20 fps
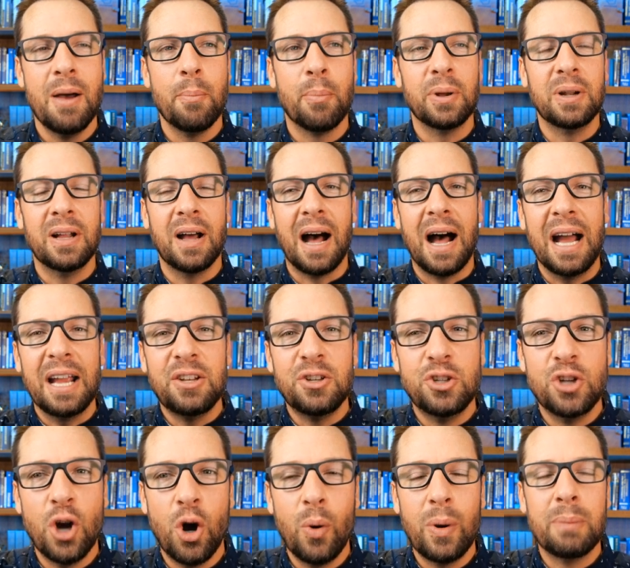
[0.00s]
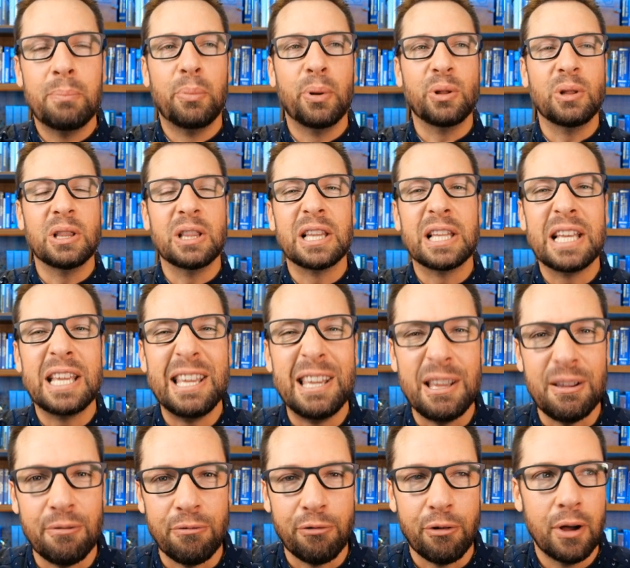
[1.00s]
but I know and
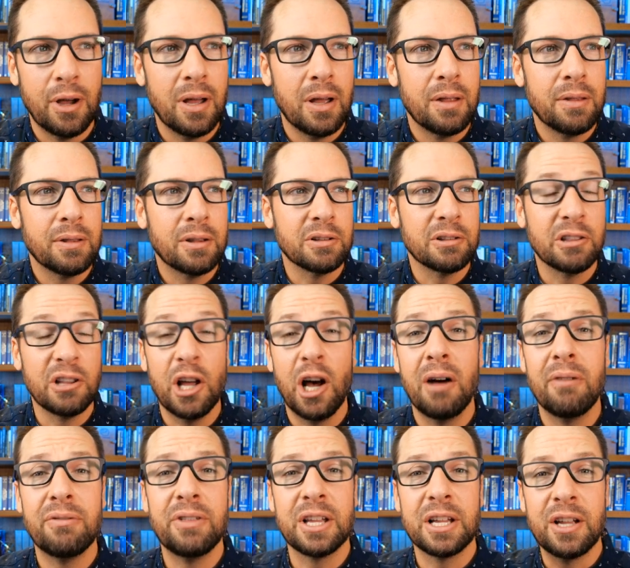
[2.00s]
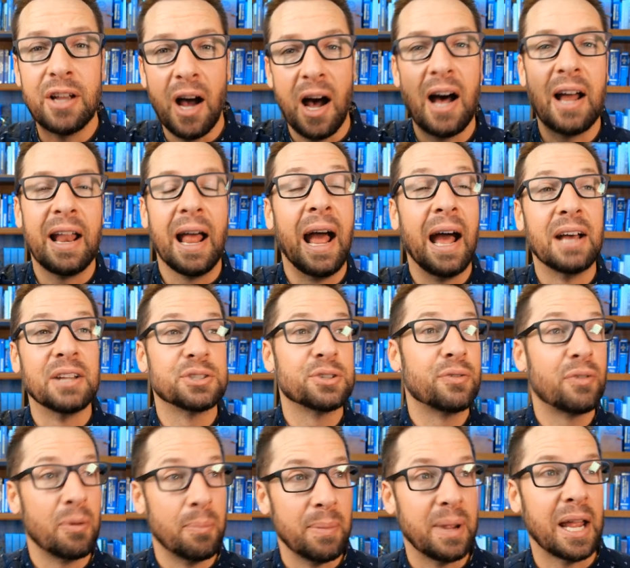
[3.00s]
believe the love that God has
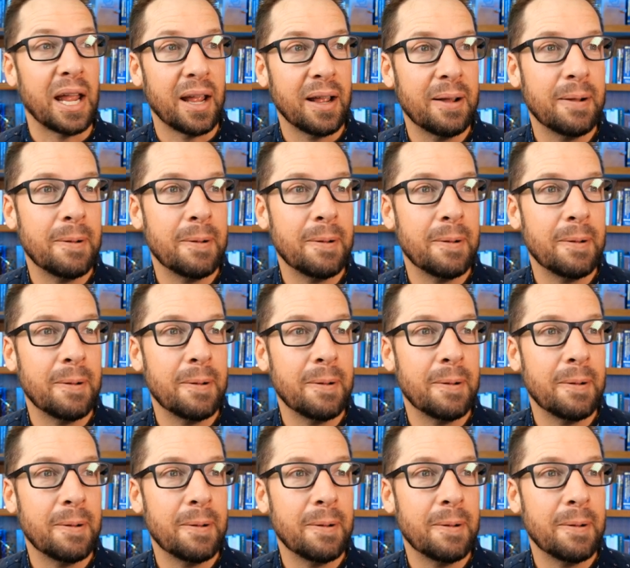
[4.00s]
for me.